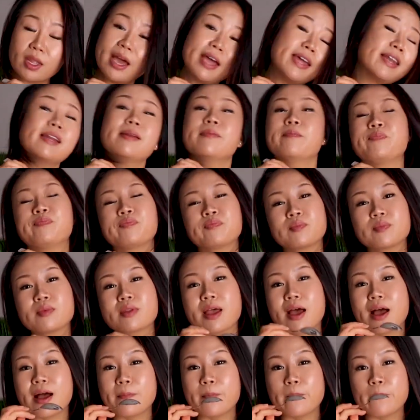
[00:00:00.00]
And
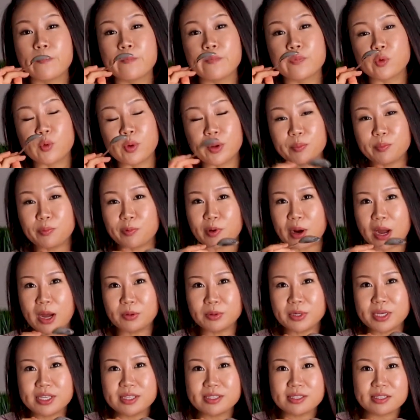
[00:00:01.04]
when
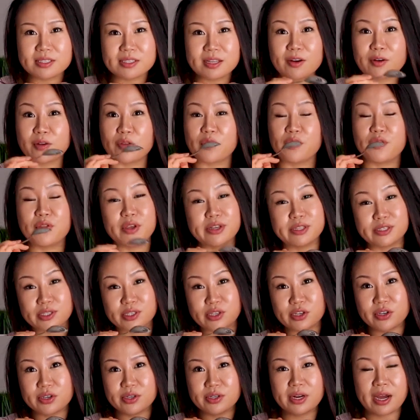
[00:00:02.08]
brownies are this
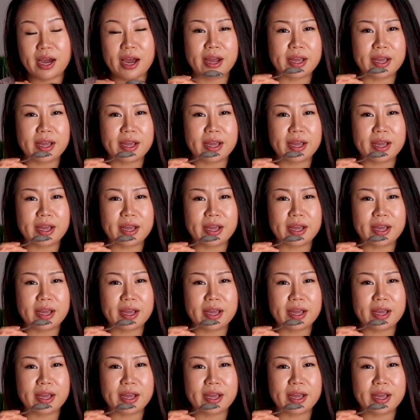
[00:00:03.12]
good,